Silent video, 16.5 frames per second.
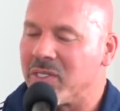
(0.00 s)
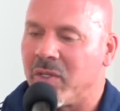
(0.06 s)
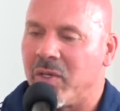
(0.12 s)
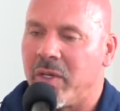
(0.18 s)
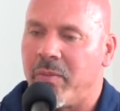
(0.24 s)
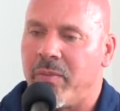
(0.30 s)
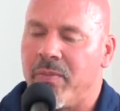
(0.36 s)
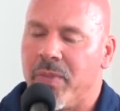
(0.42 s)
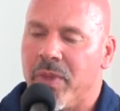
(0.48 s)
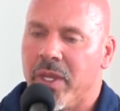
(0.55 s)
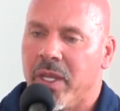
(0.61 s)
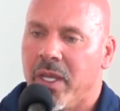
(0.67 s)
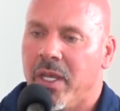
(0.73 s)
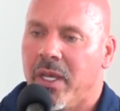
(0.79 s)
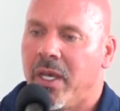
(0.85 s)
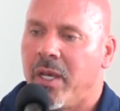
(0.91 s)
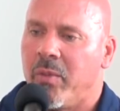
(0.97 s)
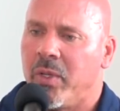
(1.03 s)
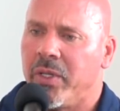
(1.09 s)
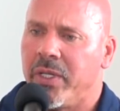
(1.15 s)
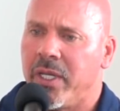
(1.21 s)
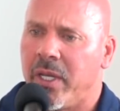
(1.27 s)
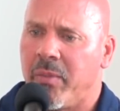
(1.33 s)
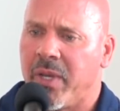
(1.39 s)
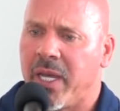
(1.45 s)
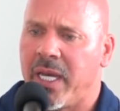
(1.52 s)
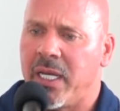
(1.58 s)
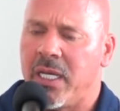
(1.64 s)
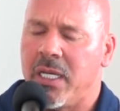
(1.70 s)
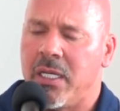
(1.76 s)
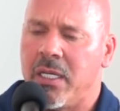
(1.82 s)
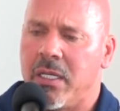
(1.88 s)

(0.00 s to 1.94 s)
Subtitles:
So I'm kind of